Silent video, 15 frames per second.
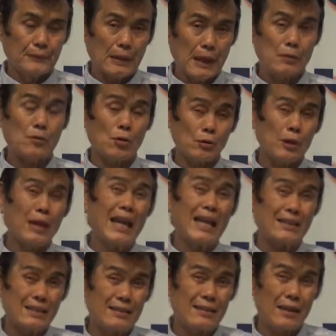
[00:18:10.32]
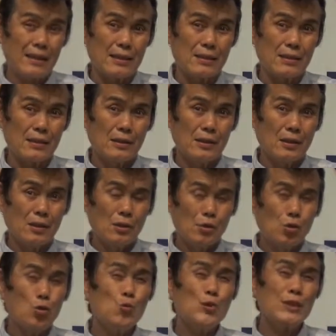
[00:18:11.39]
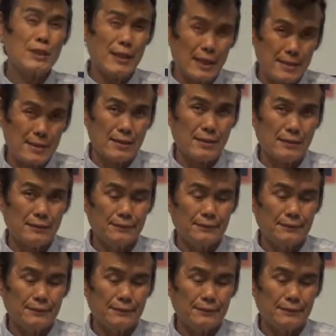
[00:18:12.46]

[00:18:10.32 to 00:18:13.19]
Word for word: I'm talking the last days. Two witnesses.